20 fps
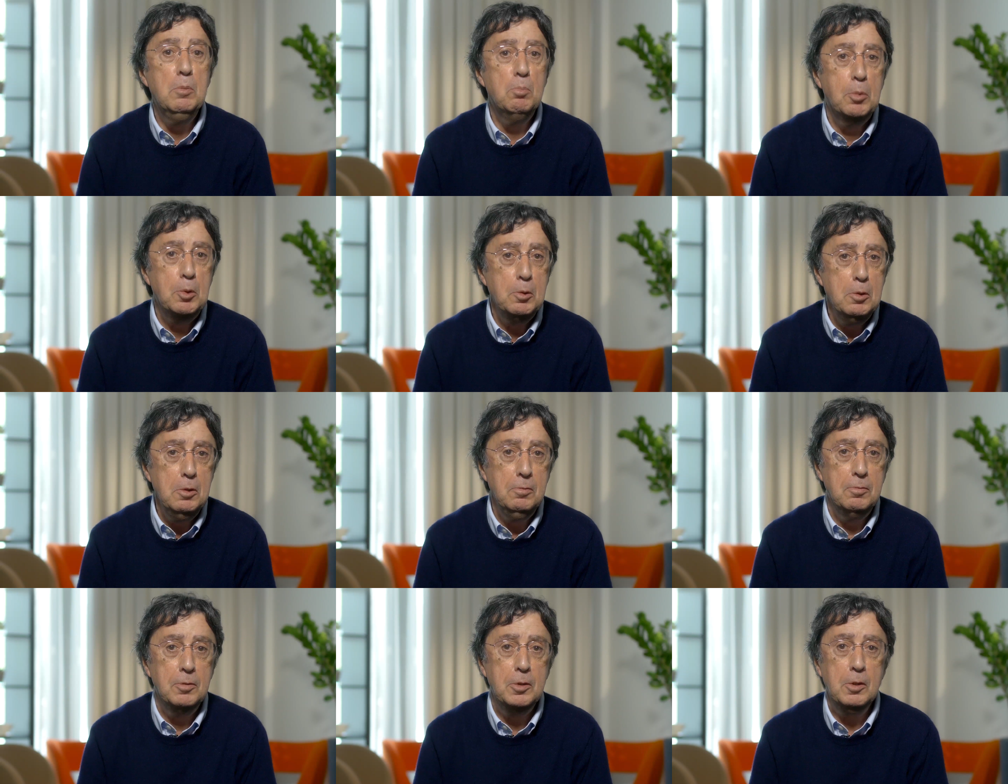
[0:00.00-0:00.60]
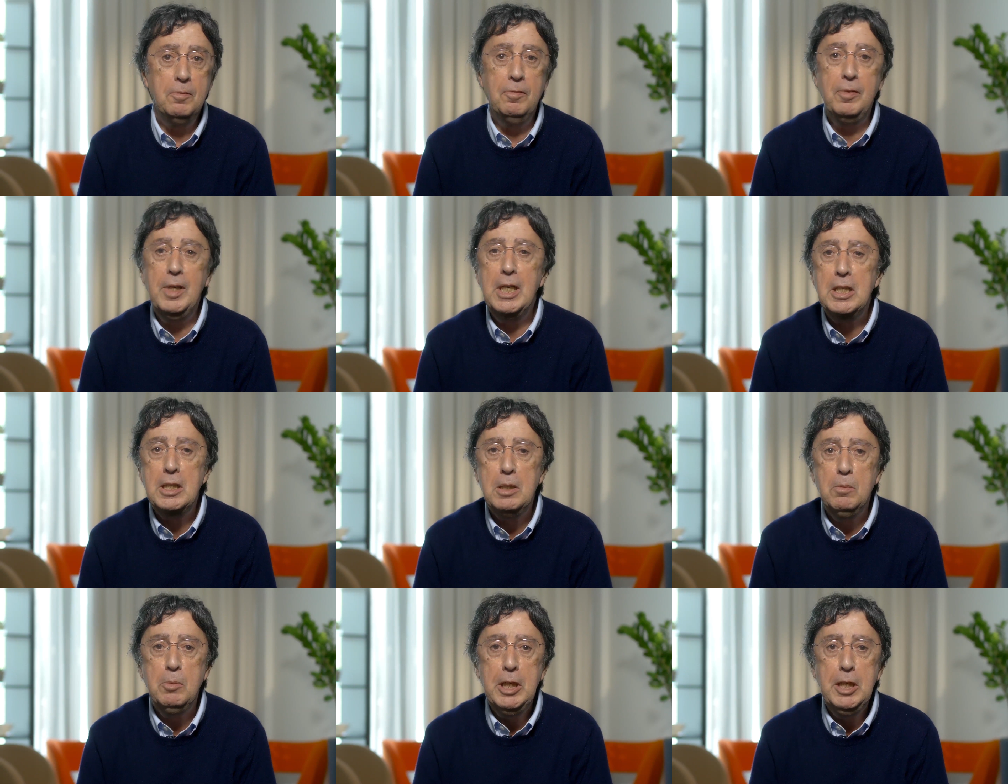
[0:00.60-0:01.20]
improve the
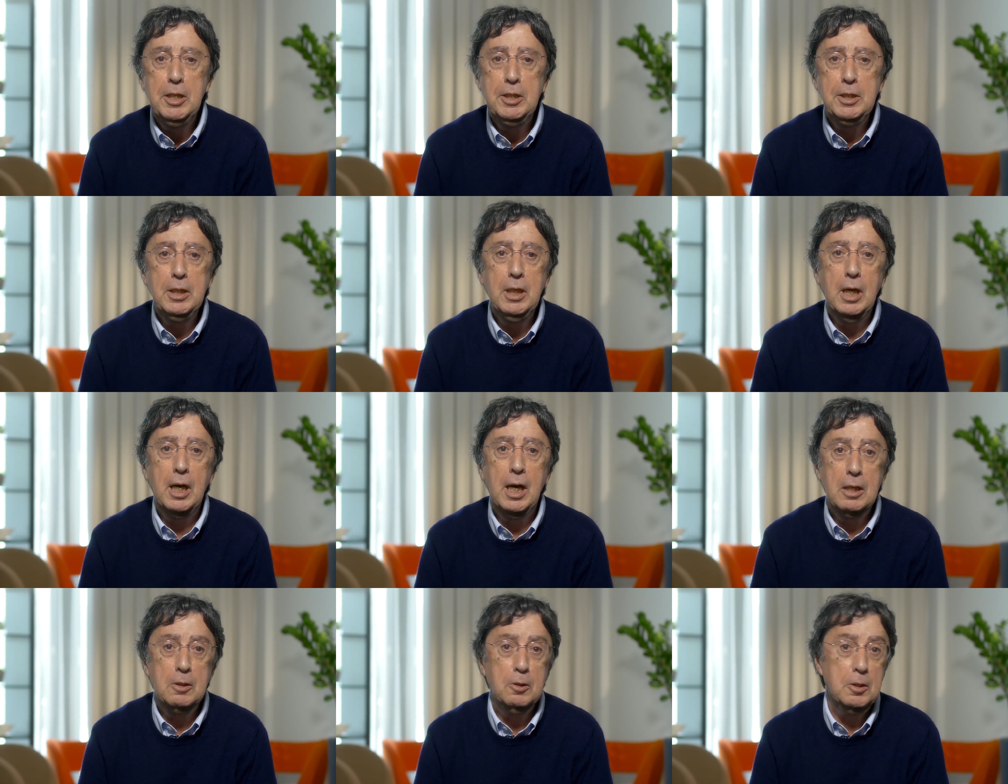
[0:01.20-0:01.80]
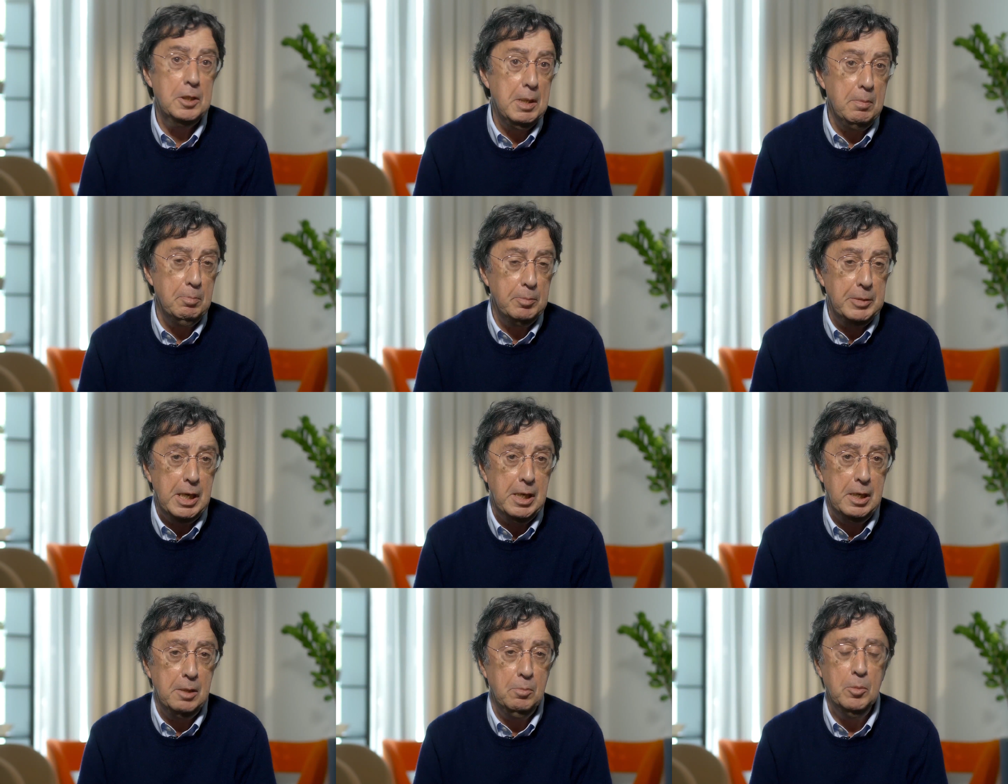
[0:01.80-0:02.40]
flexibility at the same
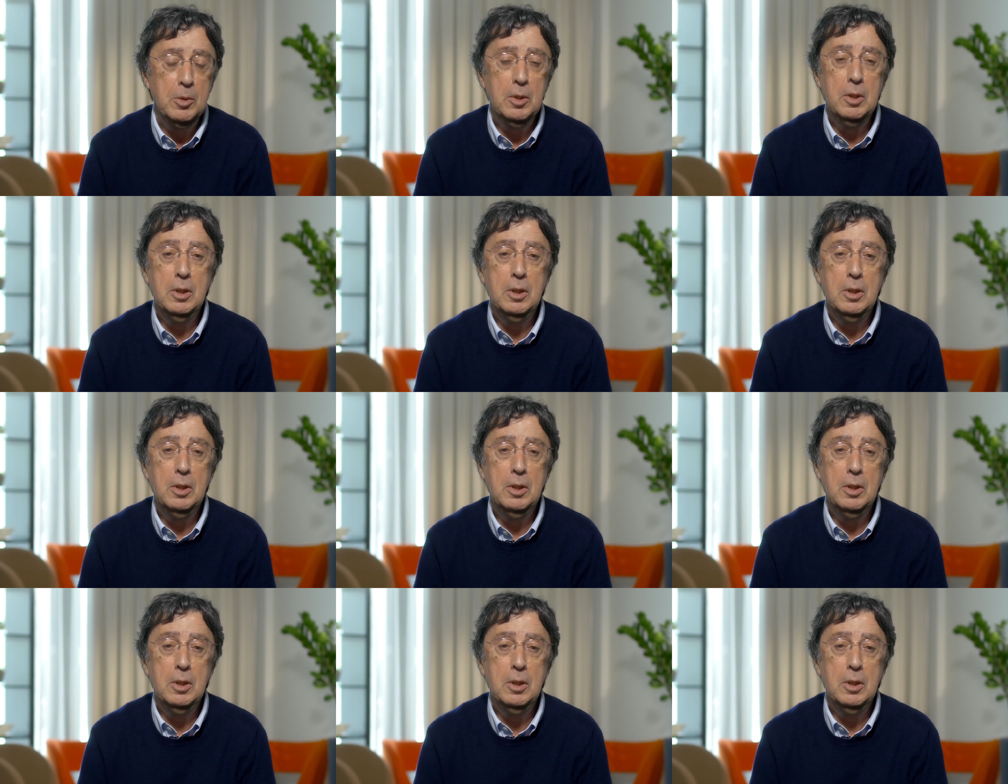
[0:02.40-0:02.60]
time.